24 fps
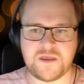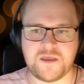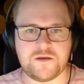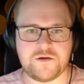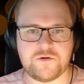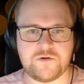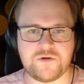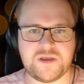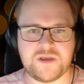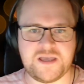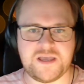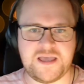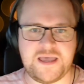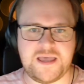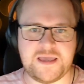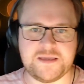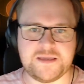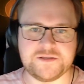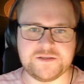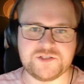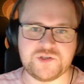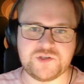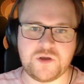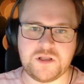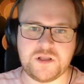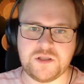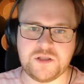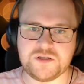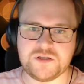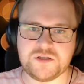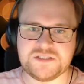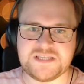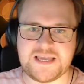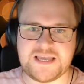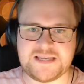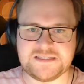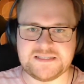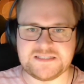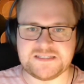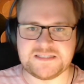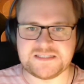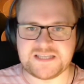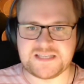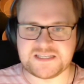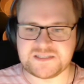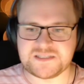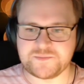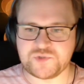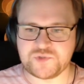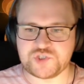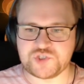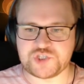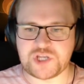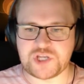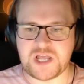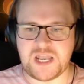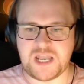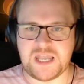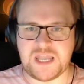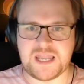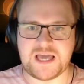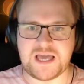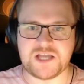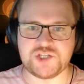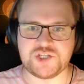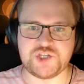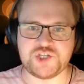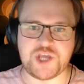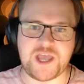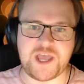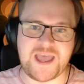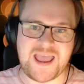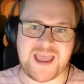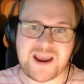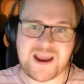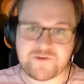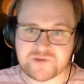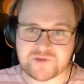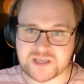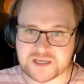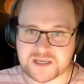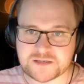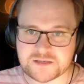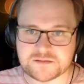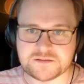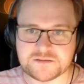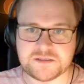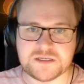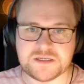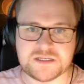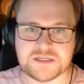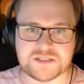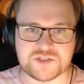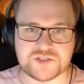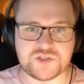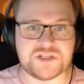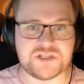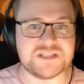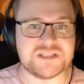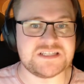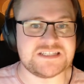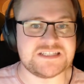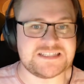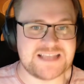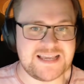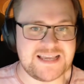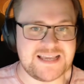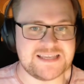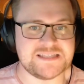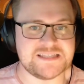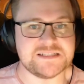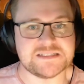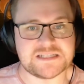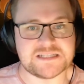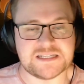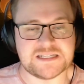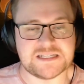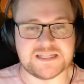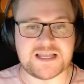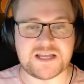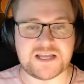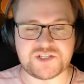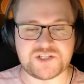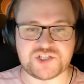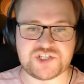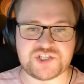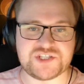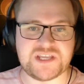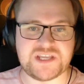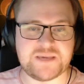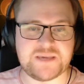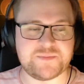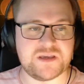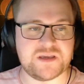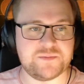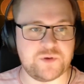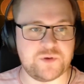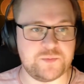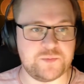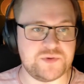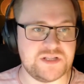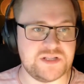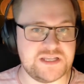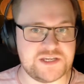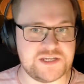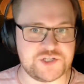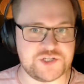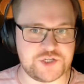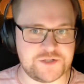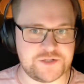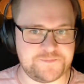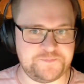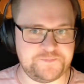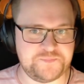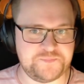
Okay, so although Texas has a much larger area, it's only the second largest state by population.